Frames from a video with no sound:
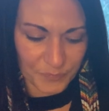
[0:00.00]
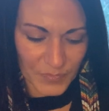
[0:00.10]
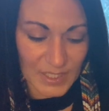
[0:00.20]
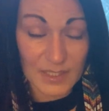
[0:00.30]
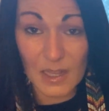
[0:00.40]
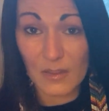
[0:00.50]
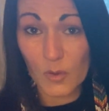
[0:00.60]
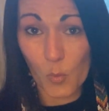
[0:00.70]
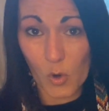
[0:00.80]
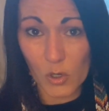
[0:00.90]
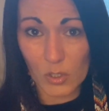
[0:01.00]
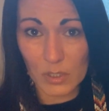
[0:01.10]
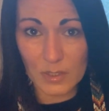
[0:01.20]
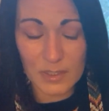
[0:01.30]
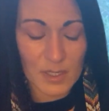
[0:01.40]
It's not the
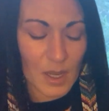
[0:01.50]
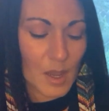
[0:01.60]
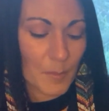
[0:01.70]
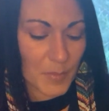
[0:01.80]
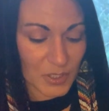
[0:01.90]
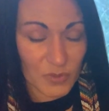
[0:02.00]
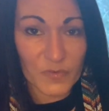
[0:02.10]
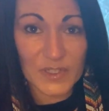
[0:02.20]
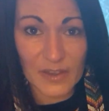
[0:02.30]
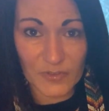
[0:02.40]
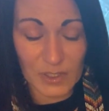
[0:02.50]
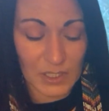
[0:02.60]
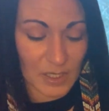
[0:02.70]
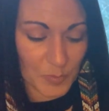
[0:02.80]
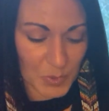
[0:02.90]
world, but you've
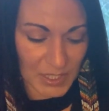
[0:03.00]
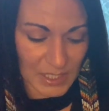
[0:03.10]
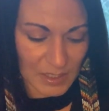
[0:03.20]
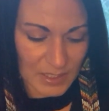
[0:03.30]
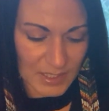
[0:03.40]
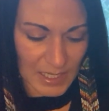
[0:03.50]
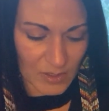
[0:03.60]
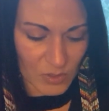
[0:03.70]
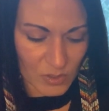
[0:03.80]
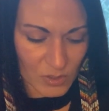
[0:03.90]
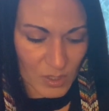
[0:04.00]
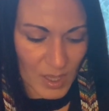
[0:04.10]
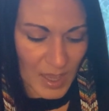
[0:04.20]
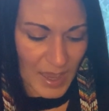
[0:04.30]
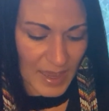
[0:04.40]
definitely completed a cycle.
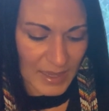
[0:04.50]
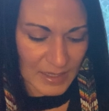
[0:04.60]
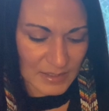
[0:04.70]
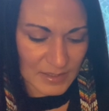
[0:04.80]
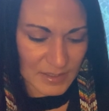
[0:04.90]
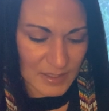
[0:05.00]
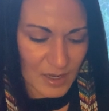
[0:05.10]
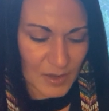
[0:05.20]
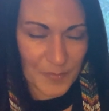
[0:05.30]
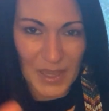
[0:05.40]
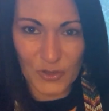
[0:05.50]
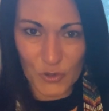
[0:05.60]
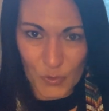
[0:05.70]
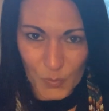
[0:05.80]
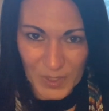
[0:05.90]
And
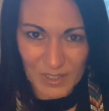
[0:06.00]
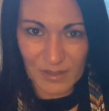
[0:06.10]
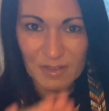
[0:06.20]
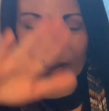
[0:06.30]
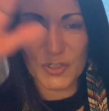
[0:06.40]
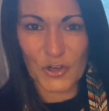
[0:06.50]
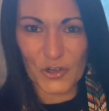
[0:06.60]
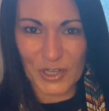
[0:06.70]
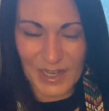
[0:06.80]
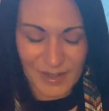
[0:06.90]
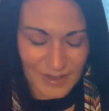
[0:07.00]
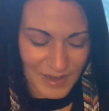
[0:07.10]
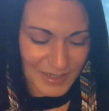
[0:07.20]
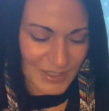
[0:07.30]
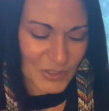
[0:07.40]
your wheel is turning
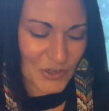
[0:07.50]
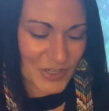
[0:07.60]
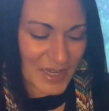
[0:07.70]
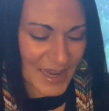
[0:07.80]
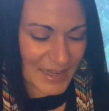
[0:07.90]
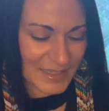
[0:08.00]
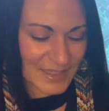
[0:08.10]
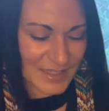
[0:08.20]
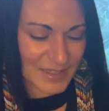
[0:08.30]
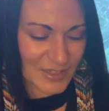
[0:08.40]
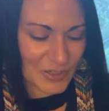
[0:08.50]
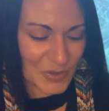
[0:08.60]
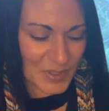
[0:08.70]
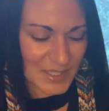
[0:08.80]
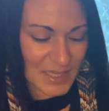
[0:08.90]
and it's turning, and it's, you
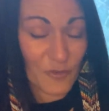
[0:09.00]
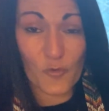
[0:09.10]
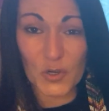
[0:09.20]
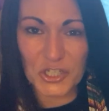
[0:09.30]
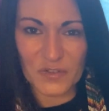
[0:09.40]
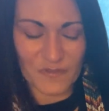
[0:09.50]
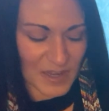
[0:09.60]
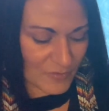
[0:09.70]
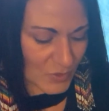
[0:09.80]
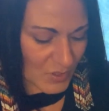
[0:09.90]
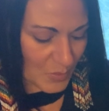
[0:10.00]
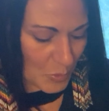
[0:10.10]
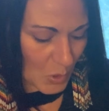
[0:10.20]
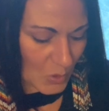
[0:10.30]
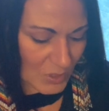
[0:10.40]
know, it's like fortune favors the
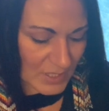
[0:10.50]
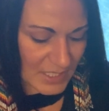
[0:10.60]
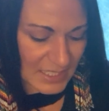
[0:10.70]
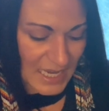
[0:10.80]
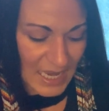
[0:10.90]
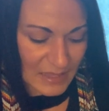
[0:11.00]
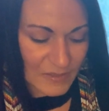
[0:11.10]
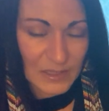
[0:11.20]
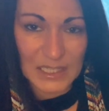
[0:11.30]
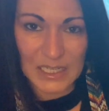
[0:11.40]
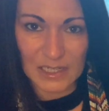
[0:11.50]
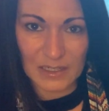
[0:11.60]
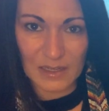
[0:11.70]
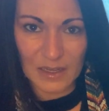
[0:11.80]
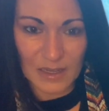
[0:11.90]
bold. Take the lead.